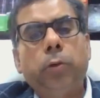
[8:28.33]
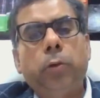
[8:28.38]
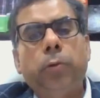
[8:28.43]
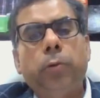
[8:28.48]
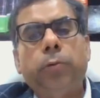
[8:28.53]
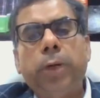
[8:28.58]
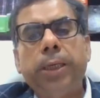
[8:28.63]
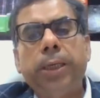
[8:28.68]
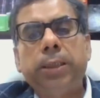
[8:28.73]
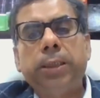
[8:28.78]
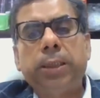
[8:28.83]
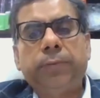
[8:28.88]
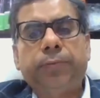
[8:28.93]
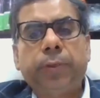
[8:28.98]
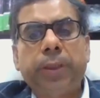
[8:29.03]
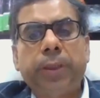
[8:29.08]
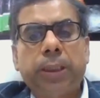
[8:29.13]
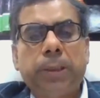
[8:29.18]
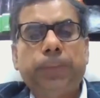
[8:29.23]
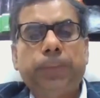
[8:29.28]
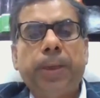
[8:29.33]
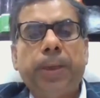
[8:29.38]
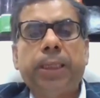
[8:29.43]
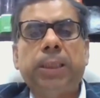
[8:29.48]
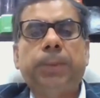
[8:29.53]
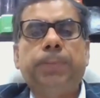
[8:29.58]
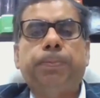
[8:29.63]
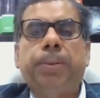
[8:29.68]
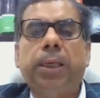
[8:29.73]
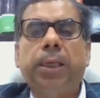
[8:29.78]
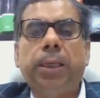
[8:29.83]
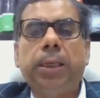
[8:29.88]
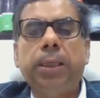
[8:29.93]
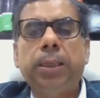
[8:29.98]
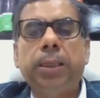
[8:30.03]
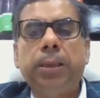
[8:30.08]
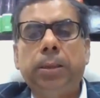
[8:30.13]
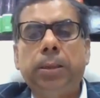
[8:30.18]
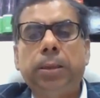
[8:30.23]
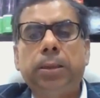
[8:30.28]
So one is a fixed place
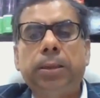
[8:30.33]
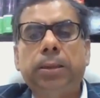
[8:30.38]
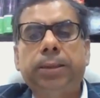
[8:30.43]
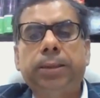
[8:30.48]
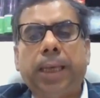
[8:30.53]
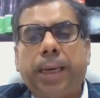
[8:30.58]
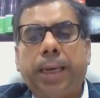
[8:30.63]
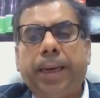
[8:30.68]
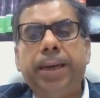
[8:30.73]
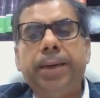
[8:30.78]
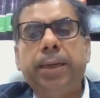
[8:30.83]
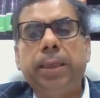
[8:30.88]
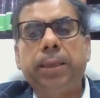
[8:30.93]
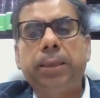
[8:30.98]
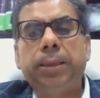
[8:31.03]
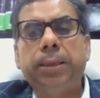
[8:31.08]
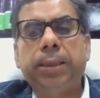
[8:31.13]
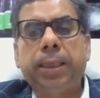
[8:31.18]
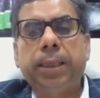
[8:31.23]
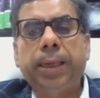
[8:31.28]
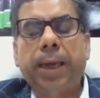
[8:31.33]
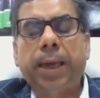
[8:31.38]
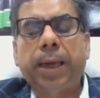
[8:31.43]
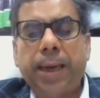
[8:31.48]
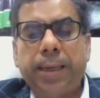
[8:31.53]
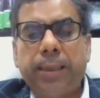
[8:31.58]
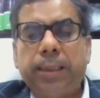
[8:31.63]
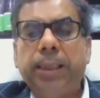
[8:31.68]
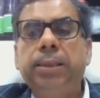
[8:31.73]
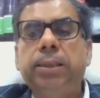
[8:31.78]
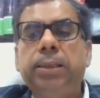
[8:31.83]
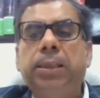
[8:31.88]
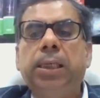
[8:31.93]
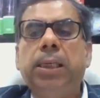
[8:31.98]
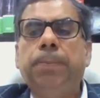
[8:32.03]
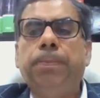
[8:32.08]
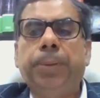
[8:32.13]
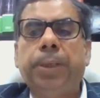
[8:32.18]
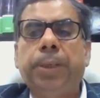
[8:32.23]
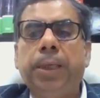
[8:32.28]
PE. Second is a
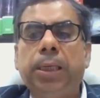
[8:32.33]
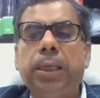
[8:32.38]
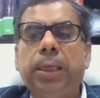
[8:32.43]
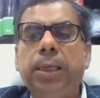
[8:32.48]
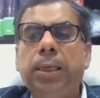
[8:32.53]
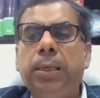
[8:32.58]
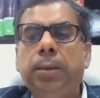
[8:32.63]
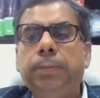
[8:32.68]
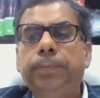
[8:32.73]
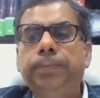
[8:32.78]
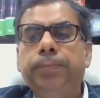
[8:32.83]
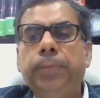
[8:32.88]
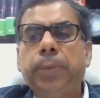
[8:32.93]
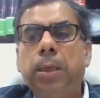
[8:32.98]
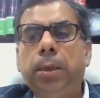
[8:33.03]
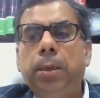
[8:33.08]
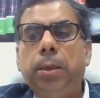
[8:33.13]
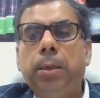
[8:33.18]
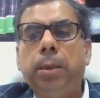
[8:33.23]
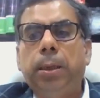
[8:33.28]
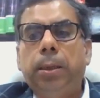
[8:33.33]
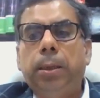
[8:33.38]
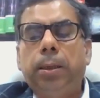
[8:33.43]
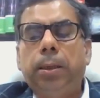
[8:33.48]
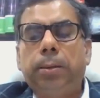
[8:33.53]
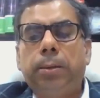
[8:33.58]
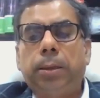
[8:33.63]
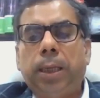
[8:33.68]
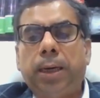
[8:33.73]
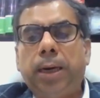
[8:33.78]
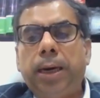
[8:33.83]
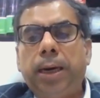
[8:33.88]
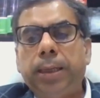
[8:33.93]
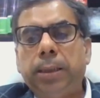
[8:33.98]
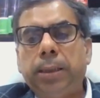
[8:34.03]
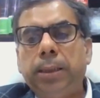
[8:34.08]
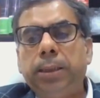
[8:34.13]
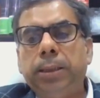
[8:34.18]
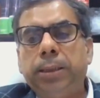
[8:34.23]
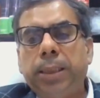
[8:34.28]
agency PE.
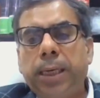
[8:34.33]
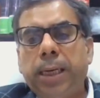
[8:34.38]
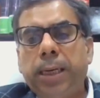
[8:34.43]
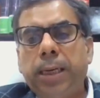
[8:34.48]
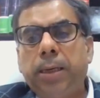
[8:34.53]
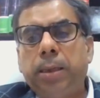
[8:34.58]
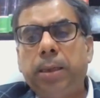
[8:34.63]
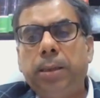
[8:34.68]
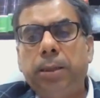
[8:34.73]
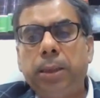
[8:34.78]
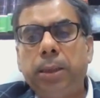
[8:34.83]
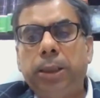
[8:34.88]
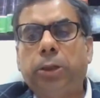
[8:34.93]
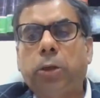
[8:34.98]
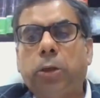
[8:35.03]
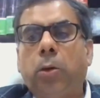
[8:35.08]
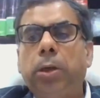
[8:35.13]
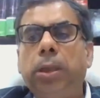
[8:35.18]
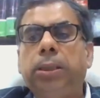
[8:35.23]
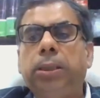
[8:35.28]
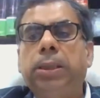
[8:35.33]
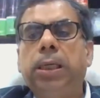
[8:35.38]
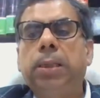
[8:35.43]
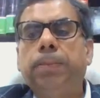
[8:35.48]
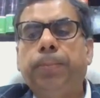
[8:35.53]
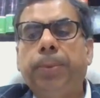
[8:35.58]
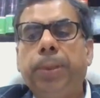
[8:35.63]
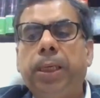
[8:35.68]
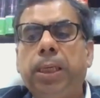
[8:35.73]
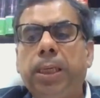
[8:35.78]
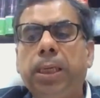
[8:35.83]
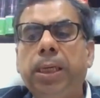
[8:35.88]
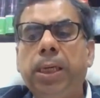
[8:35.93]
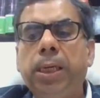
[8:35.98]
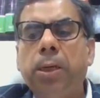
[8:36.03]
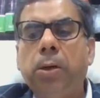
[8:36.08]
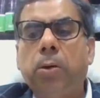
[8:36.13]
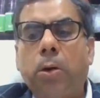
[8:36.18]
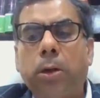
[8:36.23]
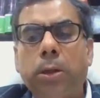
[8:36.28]
Third is a installation
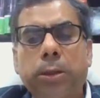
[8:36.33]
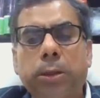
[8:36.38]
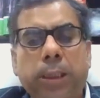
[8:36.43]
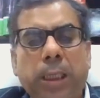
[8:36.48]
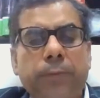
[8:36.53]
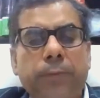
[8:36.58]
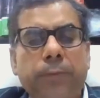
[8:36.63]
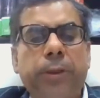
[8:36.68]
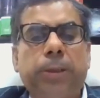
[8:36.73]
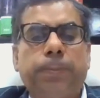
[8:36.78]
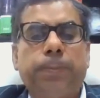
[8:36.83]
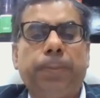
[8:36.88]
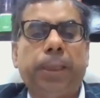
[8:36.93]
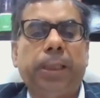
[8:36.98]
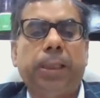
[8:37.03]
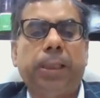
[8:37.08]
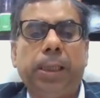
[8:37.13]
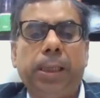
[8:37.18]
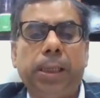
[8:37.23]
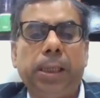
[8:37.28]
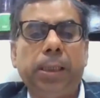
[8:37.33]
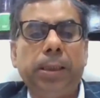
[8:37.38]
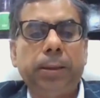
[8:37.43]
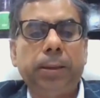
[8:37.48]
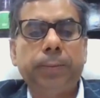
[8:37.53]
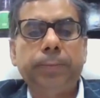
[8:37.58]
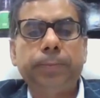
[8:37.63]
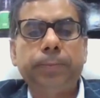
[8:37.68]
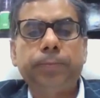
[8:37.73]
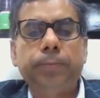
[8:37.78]
PE or service PE.